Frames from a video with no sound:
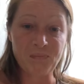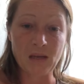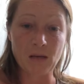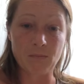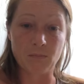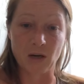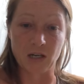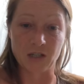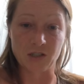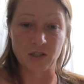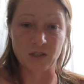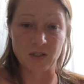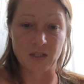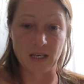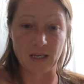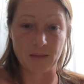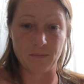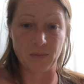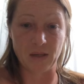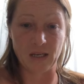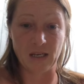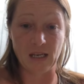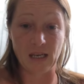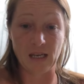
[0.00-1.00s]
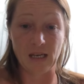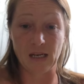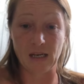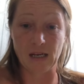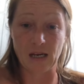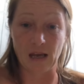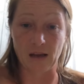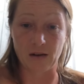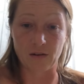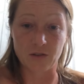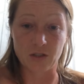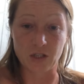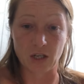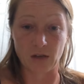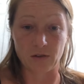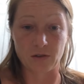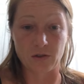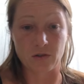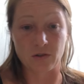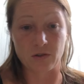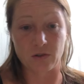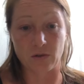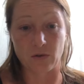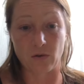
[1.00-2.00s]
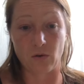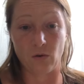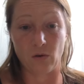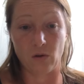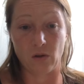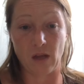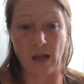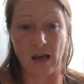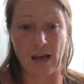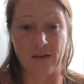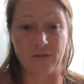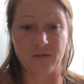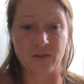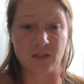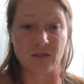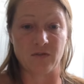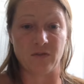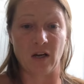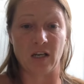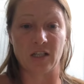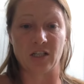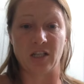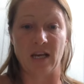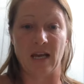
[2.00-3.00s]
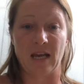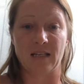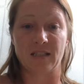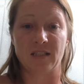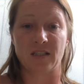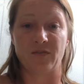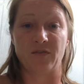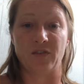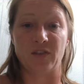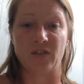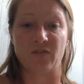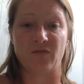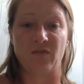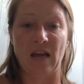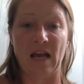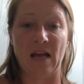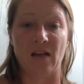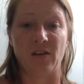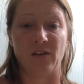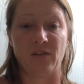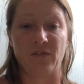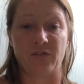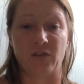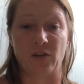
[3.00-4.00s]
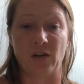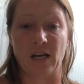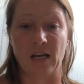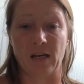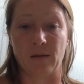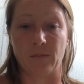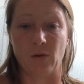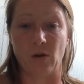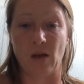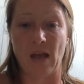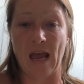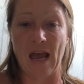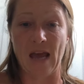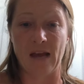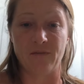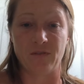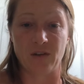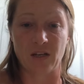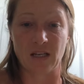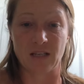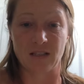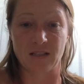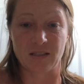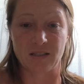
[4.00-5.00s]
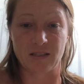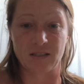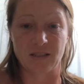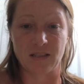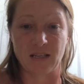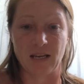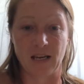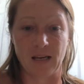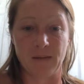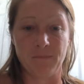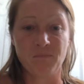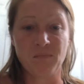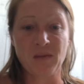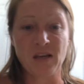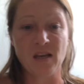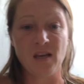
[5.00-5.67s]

Precious had been in and out of shelters her whole life. Savachi asks if it's valid for animal advocates to say